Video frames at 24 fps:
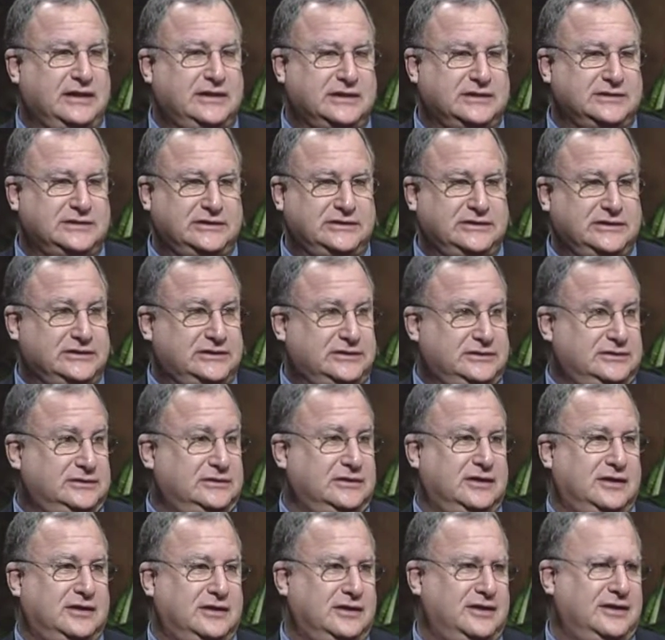because it's just,
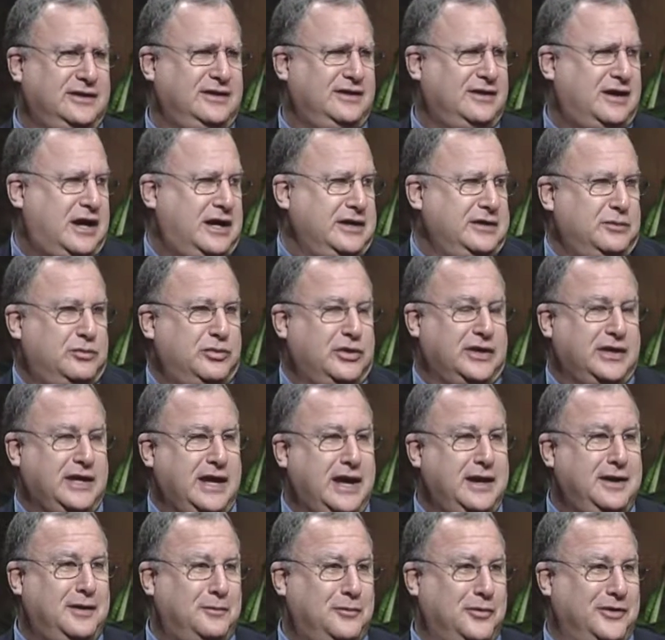how do you bring
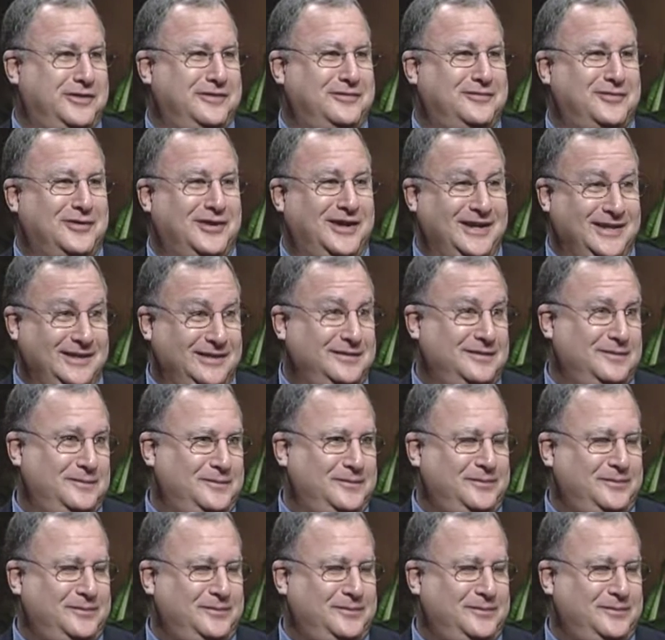that up with a friend?